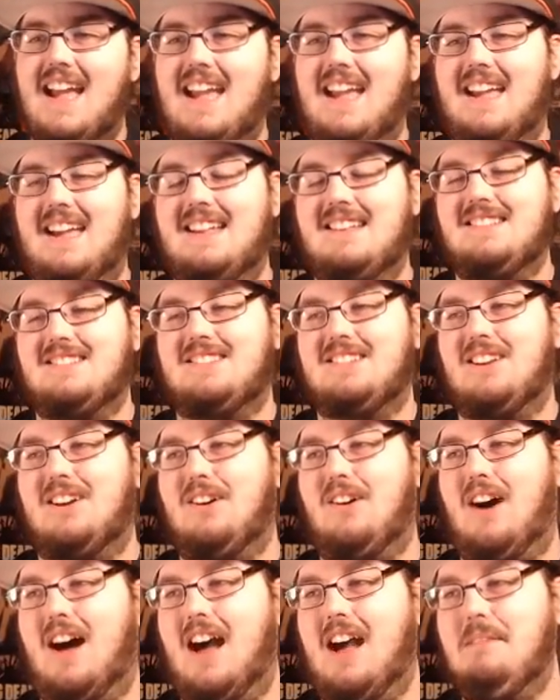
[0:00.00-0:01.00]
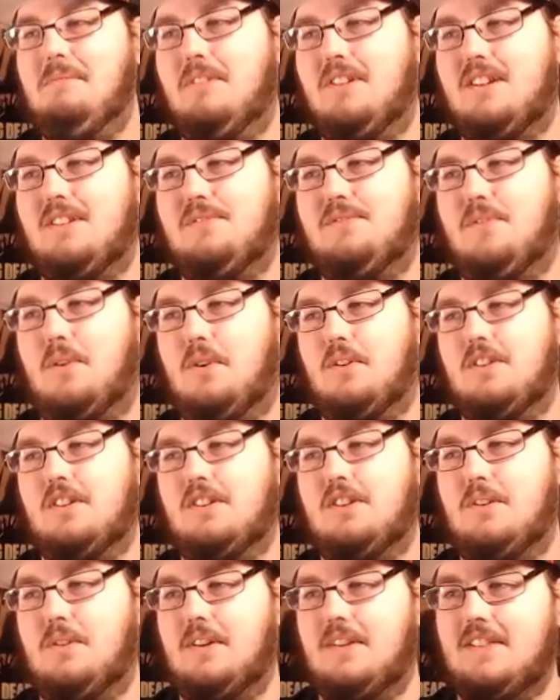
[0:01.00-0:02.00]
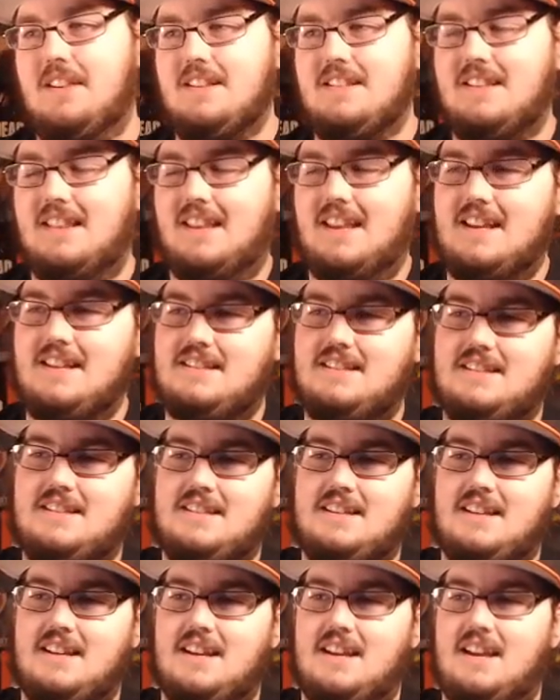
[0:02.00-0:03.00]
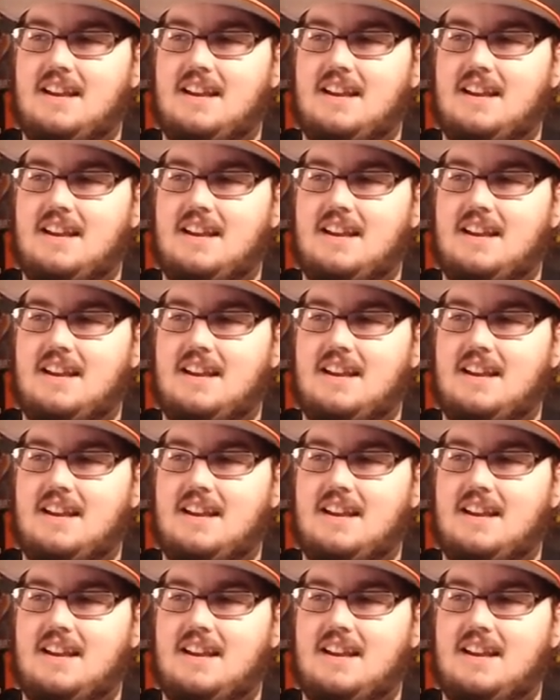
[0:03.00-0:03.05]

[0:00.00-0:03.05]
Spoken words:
And so I'm looking forward to doing this list.